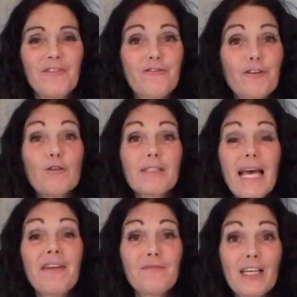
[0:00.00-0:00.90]
Fruits
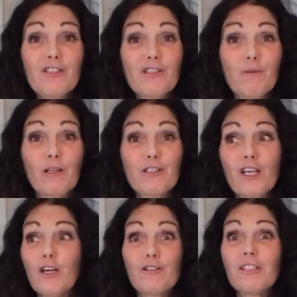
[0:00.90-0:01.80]
and
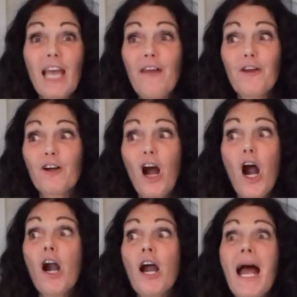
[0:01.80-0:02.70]
vegetables together
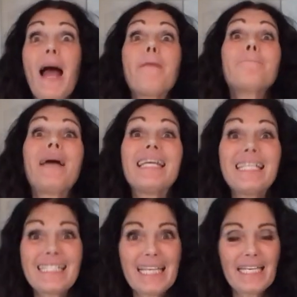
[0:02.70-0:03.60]
are
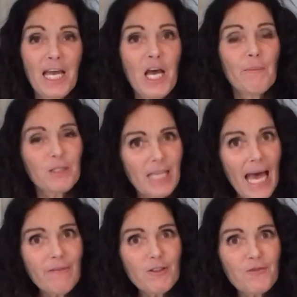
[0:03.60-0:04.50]
amazing. But you
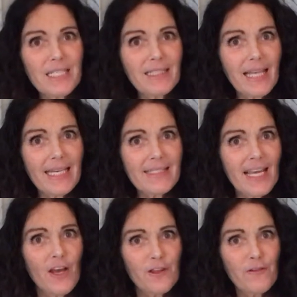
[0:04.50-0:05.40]
have to realize,
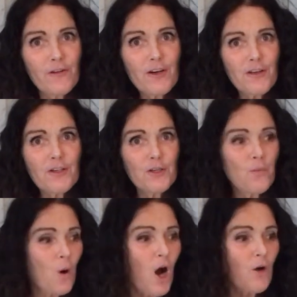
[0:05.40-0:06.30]
the further
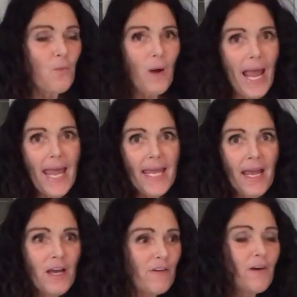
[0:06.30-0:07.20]
you walk
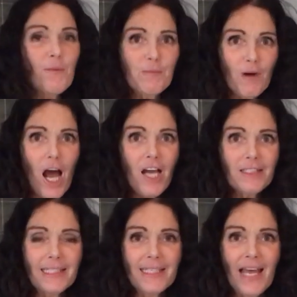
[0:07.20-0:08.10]
away from the
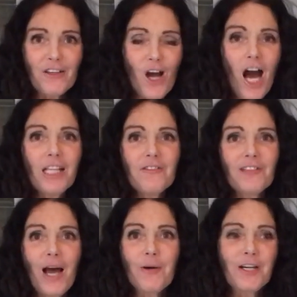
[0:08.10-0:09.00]
broccoli and the
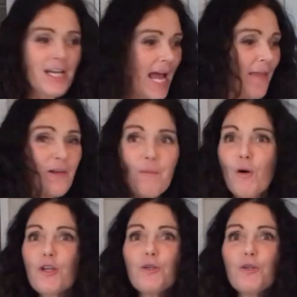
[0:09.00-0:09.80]
cauliflower, and the more